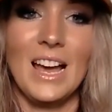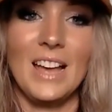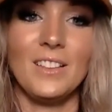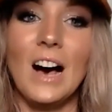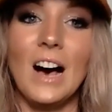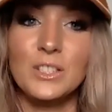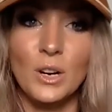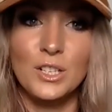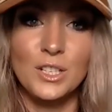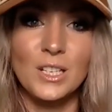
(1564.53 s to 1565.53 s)
And the last
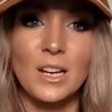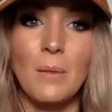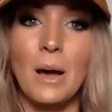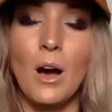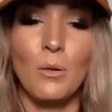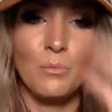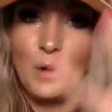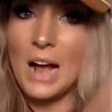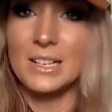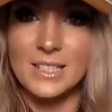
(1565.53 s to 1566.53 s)
question about
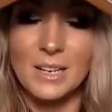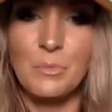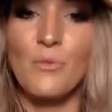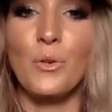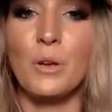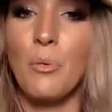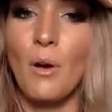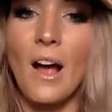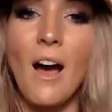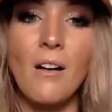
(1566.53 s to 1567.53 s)
practicing before you
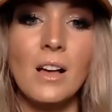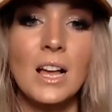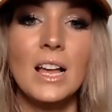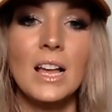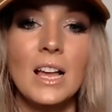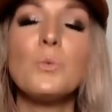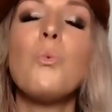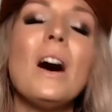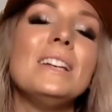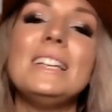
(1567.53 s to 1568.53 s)
pour out is
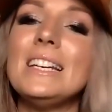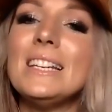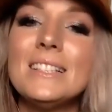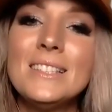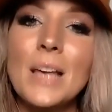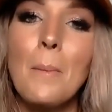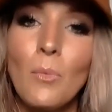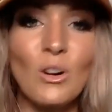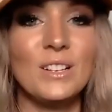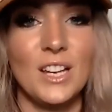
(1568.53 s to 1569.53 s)
what needs
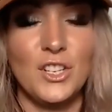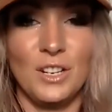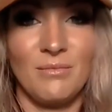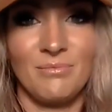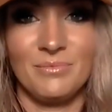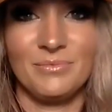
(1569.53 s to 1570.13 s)
more attention?